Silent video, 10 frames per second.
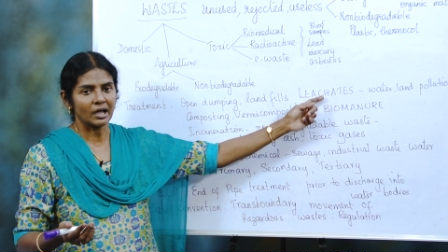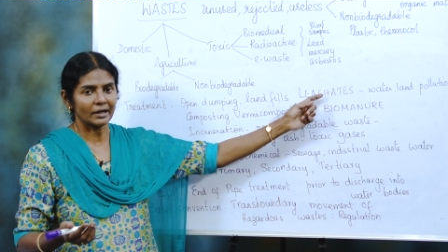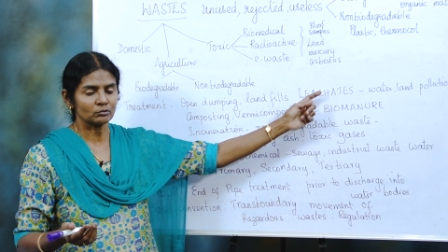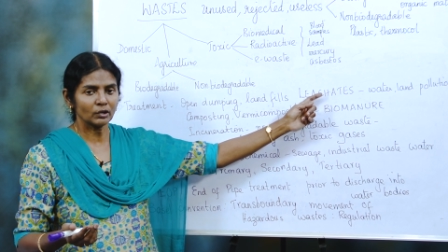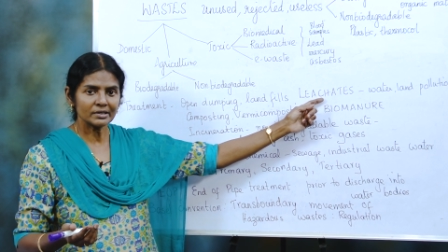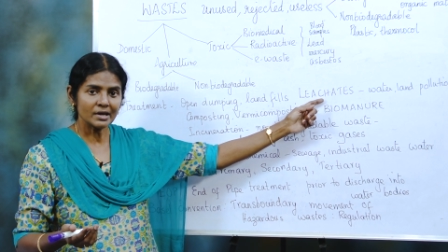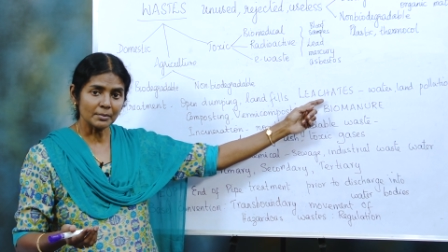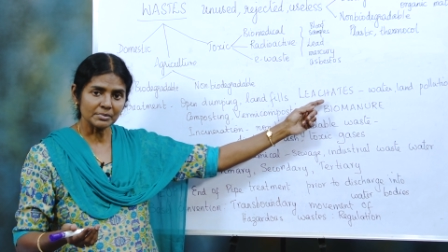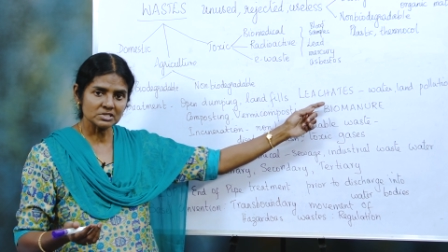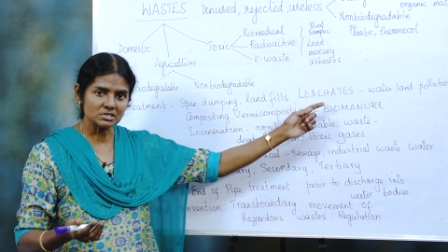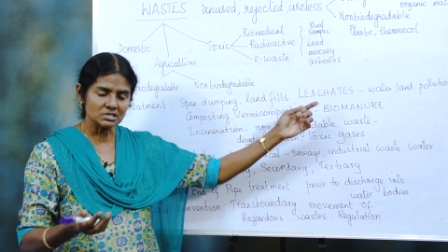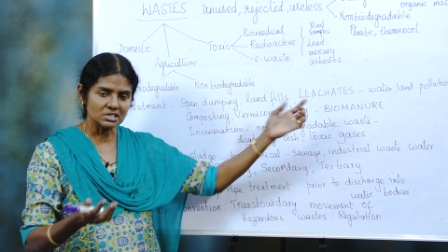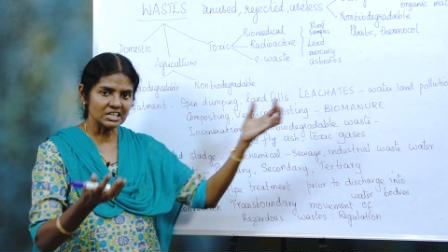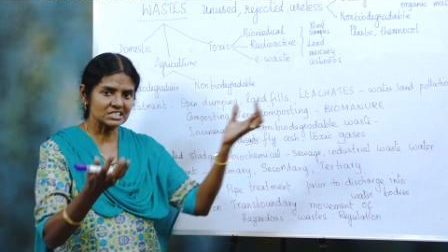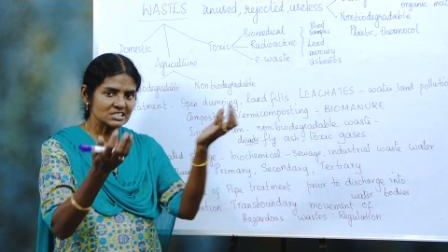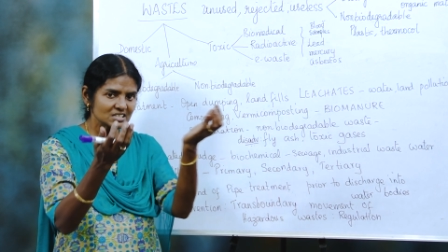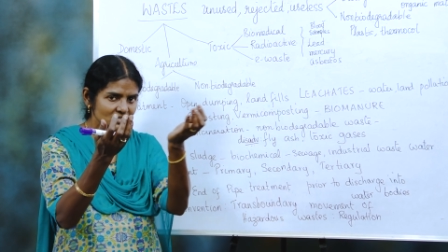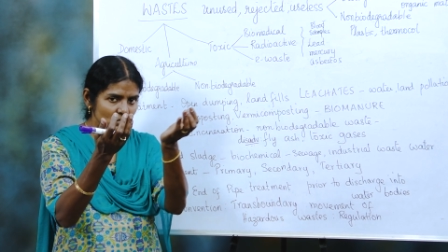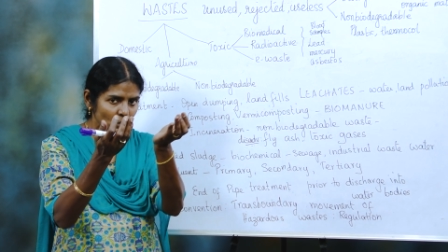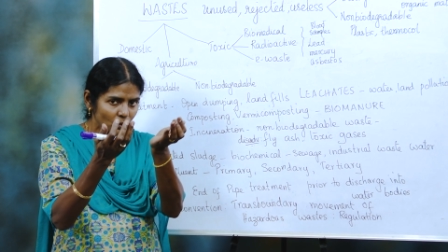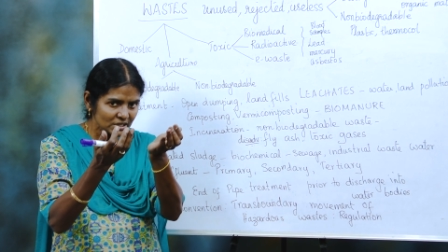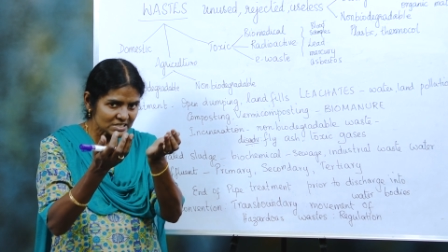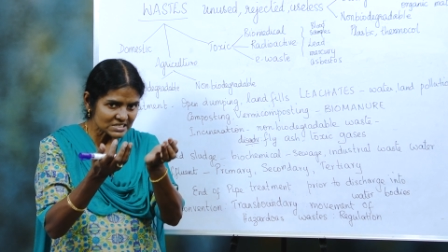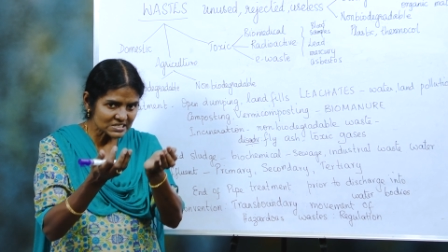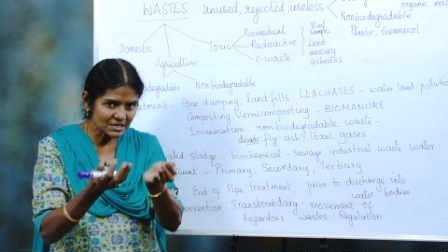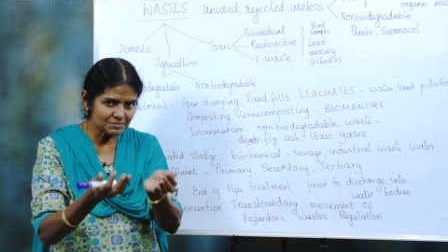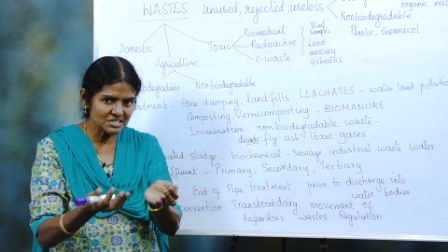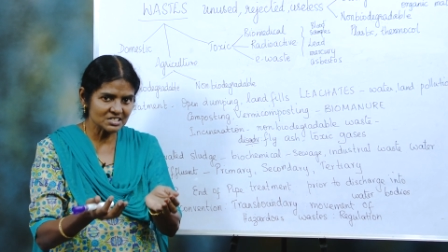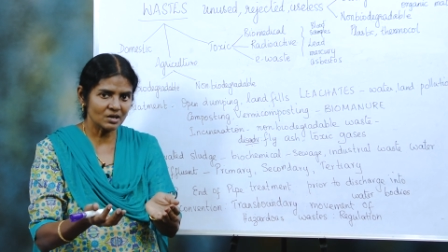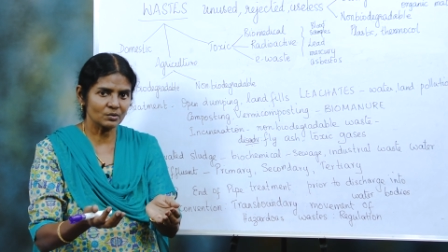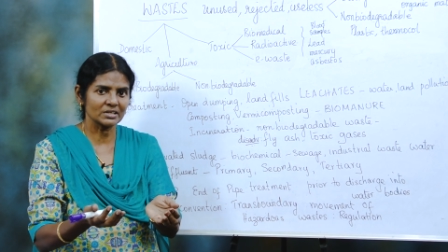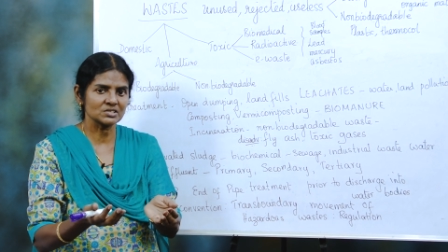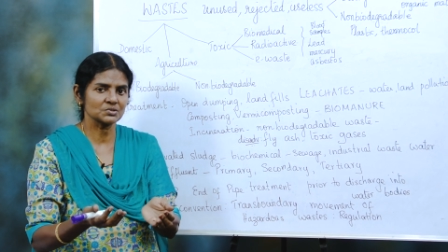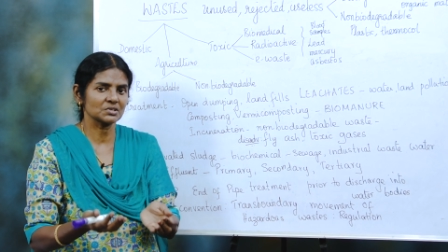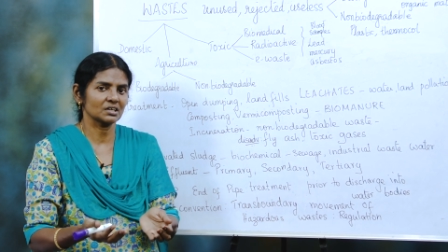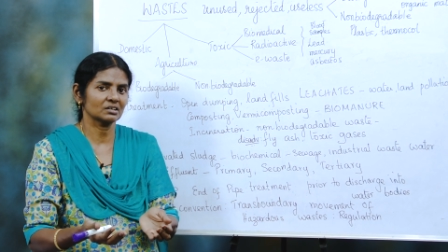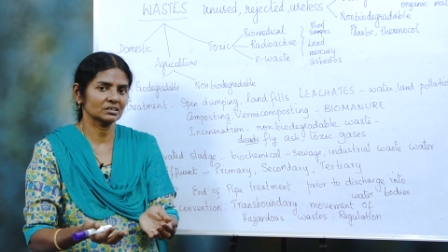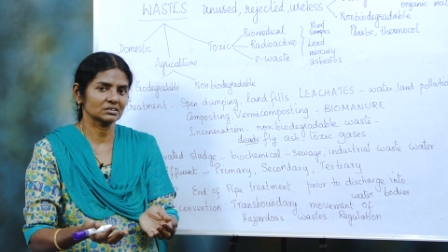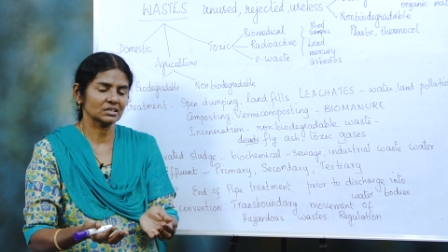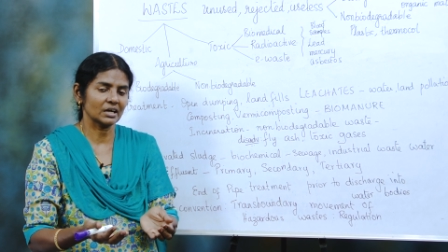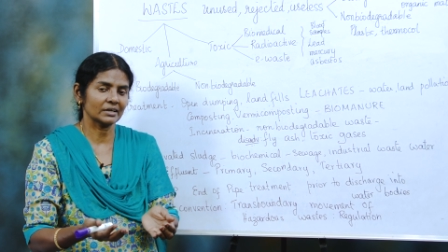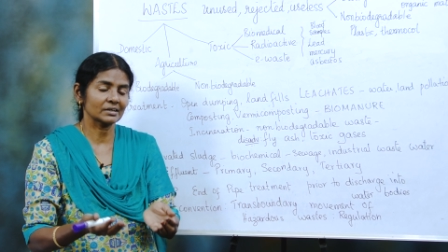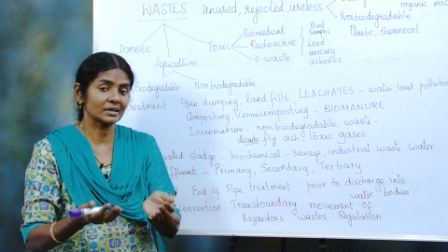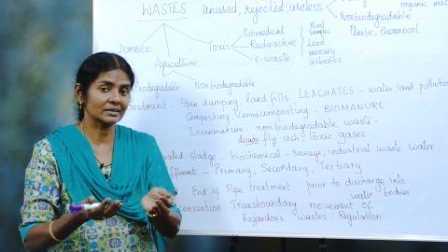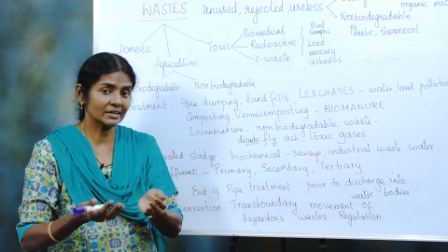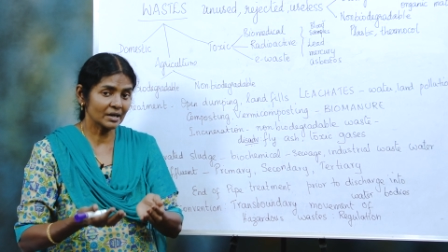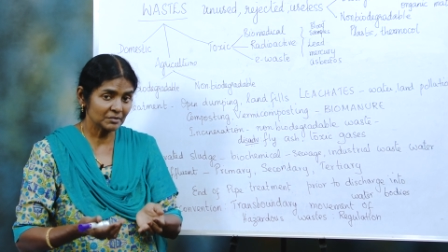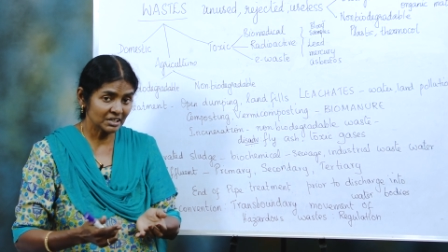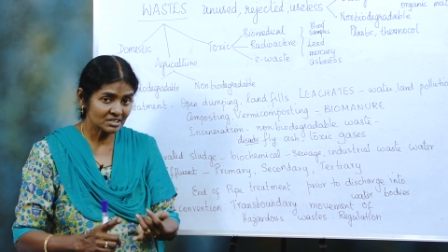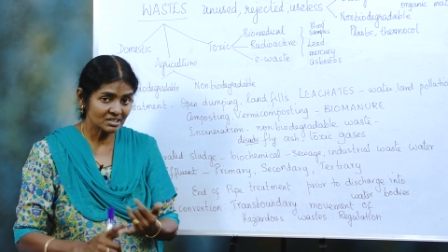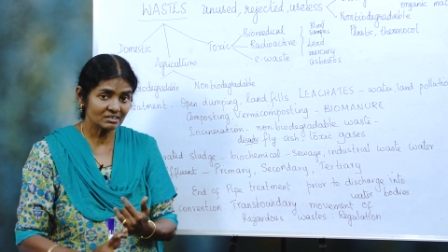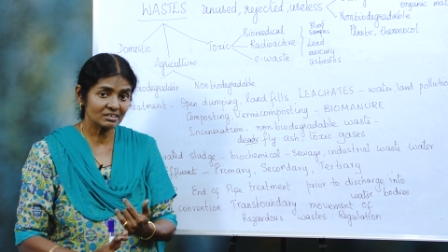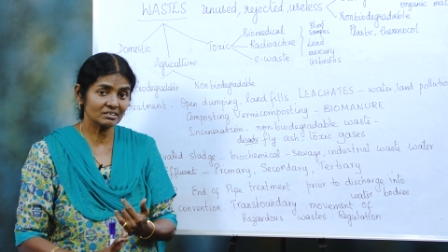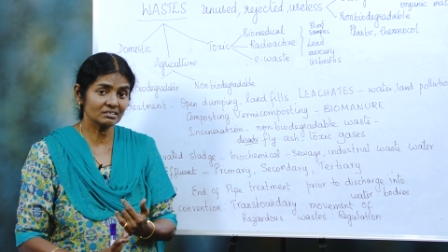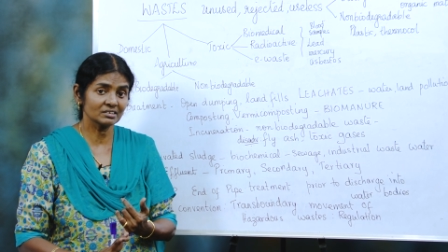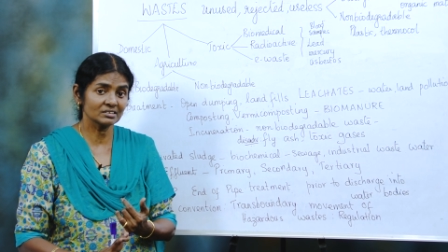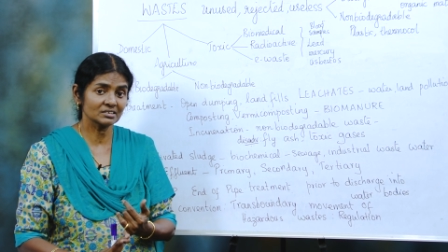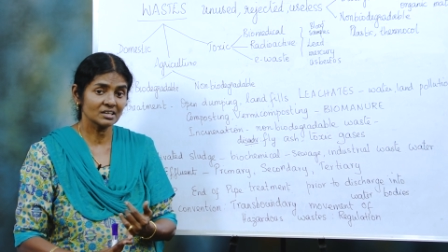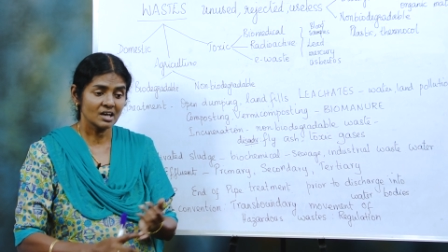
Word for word: And what happens is it just slowly seeps down into the earth and contaminating the earth.